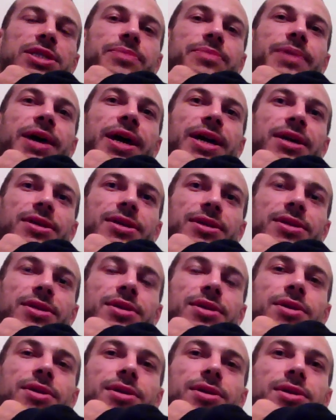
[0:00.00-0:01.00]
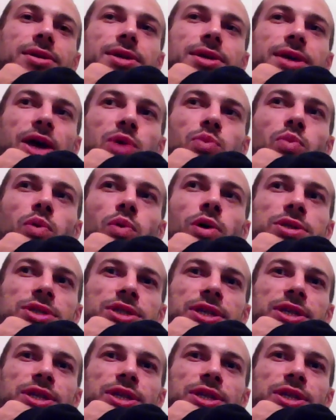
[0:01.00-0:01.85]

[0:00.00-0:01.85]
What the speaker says: sit back and watch,